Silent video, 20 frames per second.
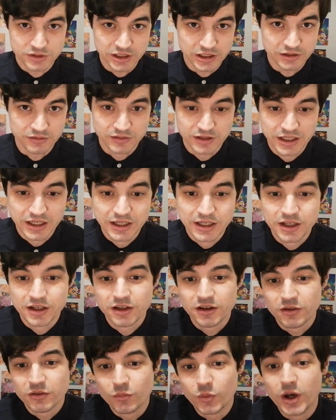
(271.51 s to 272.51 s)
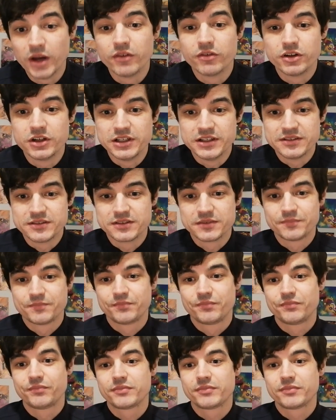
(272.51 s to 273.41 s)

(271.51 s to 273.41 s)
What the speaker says: you know, whatever it is.